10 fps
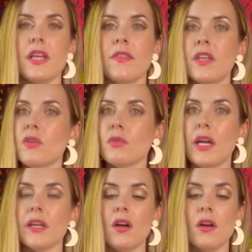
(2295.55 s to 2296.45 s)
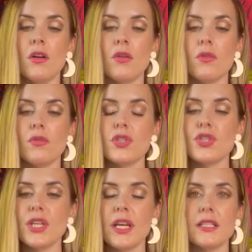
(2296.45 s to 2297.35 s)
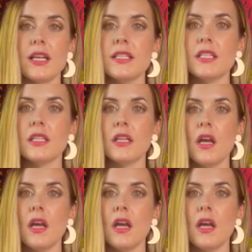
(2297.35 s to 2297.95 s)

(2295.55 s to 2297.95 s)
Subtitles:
And then you were like, oh shit, I didn't